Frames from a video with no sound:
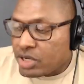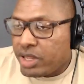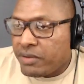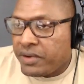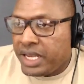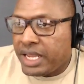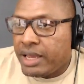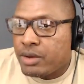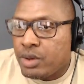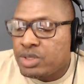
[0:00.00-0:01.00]
they're finding
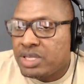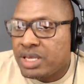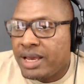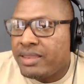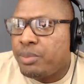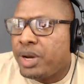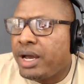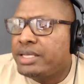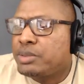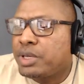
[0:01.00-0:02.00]
out who's the guy that
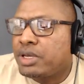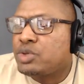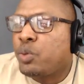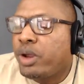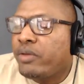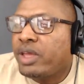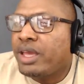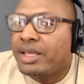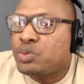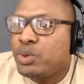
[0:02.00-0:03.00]
buys because we're
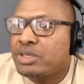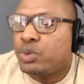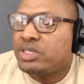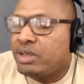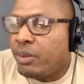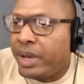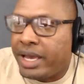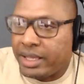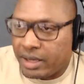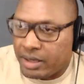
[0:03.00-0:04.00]
still
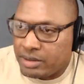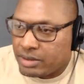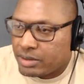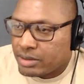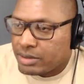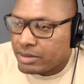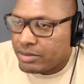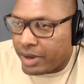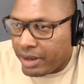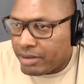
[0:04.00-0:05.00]
buying guns,
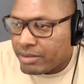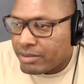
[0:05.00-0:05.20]
right?